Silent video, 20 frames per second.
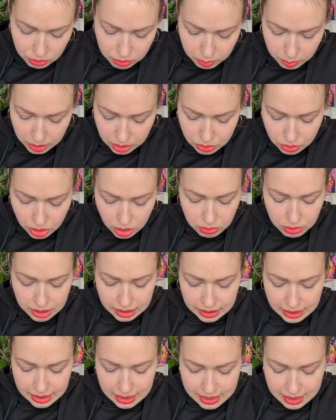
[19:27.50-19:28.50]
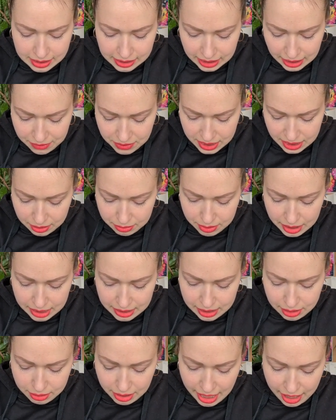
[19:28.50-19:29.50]
won't be throwing these leaves away.
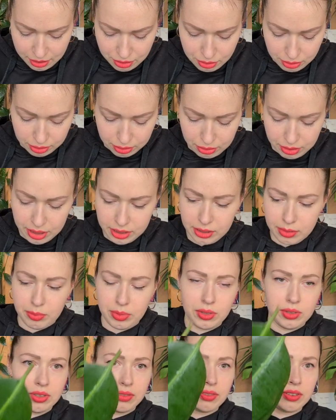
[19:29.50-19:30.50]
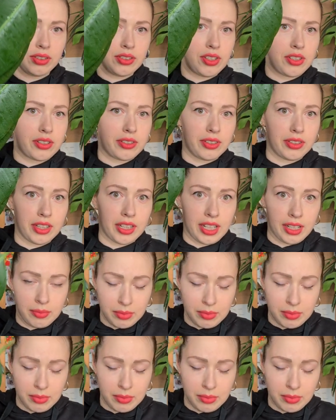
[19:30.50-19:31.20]
They're actually really beautiful. Just look at